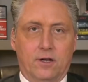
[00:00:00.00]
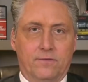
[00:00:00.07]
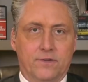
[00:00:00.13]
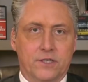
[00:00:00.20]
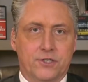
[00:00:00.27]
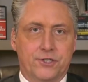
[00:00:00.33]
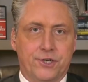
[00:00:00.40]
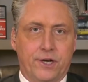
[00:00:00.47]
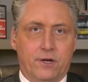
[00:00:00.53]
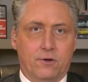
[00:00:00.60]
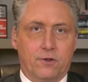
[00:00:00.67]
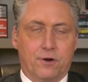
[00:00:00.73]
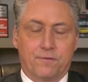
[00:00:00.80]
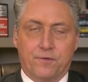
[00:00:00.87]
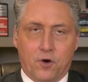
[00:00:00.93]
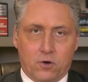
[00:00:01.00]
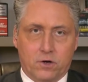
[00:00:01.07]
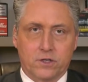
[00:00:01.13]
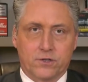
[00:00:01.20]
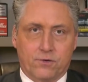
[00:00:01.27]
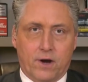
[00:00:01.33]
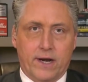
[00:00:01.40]
of this, Gino. They're
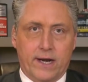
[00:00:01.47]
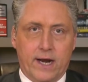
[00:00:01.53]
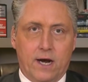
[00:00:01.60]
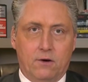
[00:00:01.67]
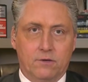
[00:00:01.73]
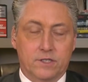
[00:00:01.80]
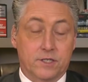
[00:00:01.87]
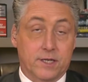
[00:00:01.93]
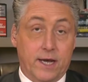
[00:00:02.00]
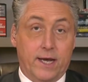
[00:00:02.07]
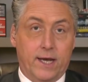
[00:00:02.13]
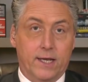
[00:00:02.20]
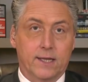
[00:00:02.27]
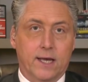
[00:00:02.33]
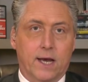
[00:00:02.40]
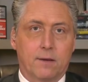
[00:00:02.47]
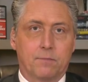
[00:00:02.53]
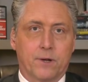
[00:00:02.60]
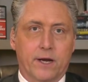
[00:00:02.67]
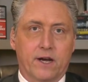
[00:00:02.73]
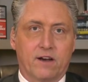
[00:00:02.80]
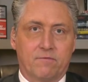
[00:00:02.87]
focused right now on staying in that
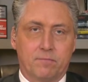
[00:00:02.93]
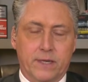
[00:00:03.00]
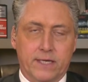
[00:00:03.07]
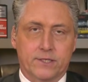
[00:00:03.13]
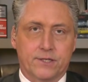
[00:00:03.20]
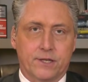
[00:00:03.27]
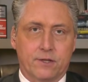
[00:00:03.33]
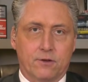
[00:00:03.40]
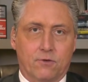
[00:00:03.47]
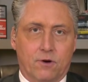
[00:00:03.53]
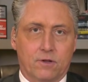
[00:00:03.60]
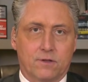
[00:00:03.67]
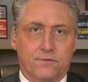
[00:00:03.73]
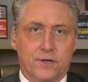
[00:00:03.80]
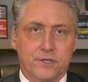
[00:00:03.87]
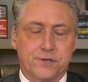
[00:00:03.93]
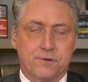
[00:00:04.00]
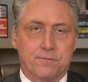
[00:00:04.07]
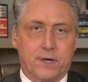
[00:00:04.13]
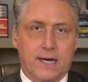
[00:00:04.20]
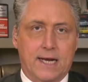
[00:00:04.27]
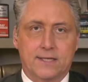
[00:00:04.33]
playoff mix in the North
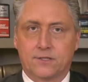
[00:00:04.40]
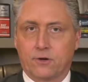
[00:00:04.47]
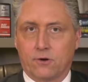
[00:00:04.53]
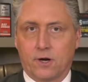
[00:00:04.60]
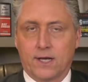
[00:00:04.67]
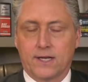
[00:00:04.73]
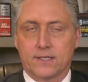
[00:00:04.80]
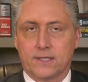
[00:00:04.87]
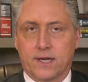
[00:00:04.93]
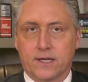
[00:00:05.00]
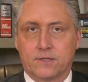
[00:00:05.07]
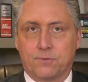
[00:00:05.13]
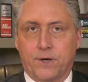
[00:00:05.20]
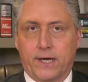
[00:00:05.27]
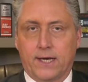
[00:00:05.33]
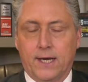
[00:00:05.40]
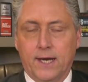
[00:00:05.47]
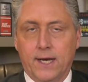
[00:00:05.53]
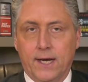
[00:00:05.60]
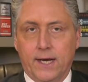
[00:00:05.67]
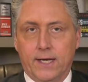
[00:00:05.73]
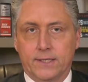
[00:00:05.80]
Division. But as early as next week,
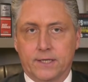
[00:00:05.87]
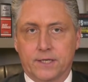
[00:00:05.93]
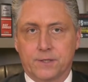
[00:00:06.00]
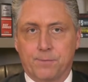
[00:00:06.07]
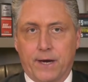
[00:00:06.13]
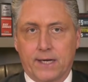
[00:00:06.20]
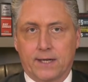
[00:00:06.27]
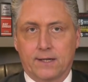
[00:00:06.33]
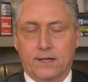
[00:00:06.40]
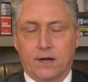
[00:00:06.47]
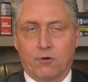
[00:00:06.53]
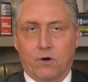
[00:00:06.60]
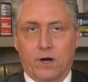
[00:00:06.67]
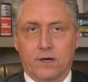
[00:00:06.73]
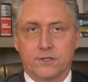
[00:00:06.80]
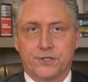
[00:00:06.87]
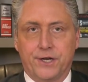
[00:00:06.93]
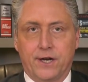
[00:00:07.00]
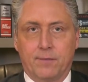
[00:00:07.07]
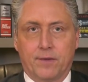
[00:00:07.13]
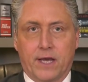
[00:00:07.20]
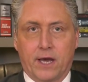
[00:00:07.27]
it's expected that Oilers
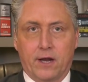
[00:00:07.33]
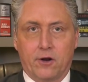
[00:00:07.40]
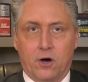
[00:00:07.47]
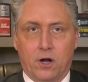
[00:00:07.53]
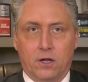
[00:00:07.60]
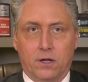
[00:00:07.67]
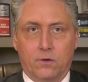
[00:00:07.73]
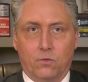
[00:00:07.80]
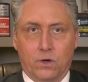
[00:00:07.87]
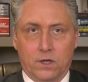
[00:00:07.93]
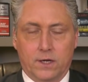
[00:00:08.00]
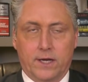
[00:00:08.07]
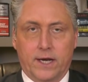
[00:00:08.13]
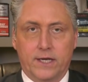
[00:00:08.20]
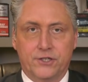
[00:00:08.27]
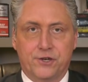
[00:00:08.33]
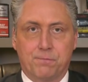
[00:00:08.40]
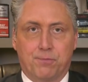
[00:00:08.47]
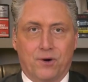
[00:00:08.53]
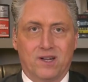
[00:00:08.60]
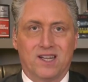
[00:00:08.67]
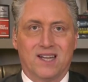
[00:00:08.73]
GM Ken Holland will engage in
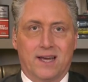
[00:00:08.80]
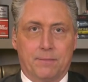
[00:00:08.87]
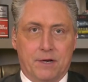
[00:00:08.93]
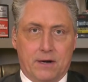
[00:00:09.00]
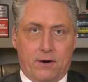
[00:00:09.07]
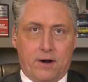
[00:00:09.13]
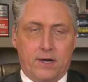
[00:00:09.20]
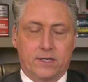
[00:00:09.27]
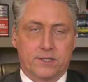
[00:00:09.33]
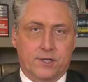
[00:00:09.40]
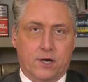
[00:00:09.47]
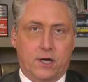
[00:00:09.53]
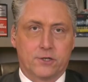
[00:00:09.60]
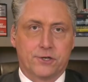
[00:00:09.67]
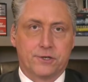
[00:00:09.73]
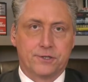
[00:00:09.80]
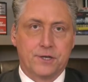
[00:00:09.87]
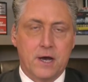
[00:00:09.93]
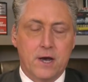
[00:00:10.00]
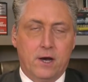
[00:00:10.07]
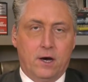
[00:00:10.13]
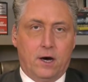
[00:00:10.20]
preliminary discussions
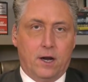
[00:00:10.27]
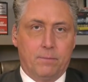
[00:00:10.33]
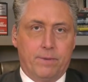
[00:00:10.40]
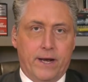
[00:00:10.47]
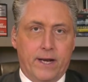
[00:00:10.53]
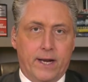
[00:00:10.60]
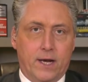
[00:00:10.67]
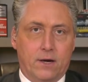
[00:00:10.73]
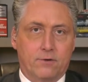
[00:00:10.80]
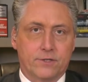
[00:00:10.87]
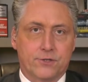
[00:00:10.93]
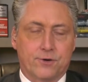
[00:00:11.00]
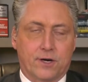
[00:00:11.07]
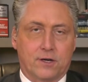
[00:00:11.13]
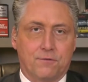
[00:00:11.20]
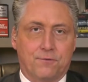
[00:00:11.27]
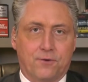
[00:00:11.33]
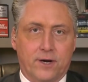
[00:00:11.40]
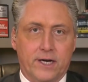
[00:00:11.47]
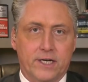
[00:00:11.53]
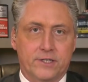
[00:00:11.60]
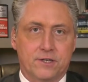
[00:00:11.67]
on pending unrestricted
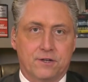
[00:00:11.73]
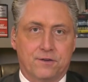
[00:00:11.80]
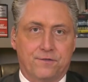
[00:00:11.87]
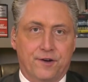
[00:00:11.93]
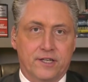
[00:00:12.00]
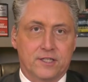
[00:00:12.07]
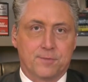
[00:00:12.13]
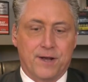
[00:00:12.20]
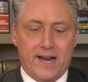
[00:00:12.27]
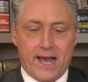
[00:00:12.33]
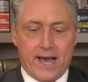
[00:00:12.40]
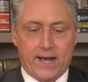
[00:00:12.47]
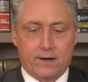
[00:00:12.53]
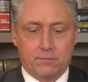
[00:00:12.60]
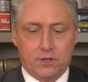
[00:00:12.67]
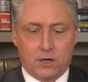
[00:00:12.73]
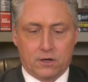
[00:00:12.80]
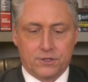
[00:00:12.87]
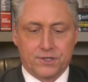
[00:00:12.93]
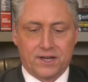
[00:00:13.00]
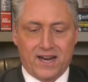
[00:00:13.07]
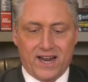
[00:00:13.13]
free agent defensemen Adam
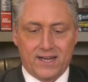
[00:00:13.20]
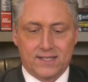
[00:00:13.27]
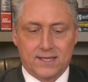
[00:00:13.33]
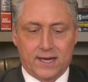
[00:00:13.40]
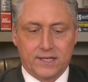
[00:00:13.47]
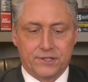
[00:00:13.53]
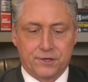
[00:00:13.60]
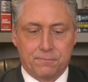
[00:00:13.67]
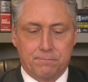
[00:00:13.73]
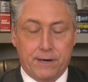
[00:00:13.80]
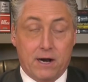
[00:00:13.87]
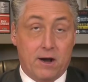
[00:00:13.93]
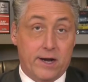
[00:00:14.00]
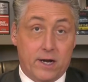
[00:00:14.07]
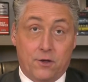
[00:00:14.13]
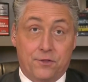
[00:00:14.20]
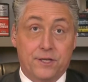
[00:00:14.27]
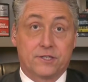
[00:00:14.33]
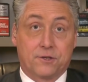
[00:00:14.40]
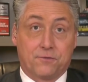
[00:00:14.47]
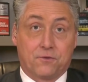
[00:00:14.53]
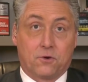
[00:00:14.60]
Larsson and Tyson Barrie. Now, this, of